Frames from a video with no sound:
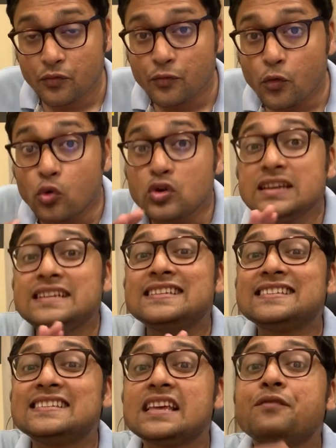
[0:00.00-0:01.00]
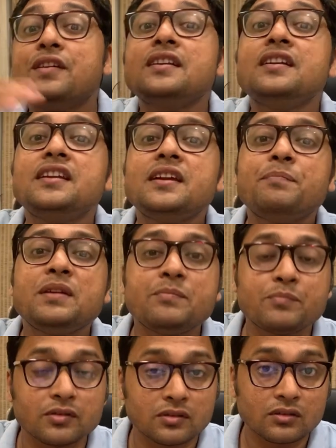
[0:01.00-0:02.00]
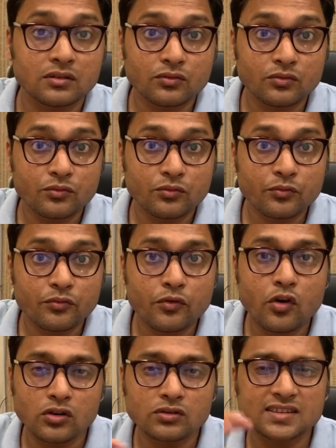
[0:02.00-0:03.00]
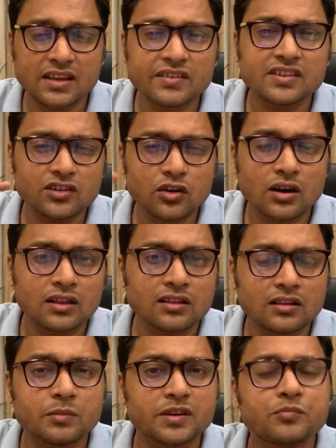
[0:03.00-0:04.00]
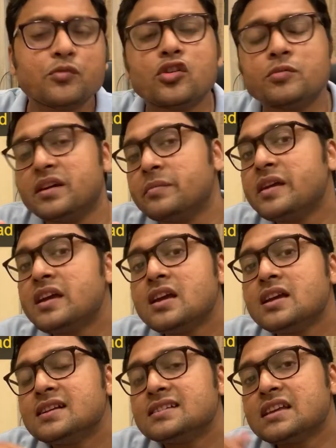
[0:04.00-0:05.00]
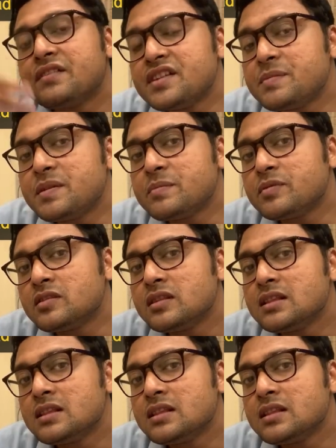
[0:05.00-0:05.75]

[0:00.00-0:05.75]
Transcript: only 70 people or 70 or a little bit more maybe, 70 people,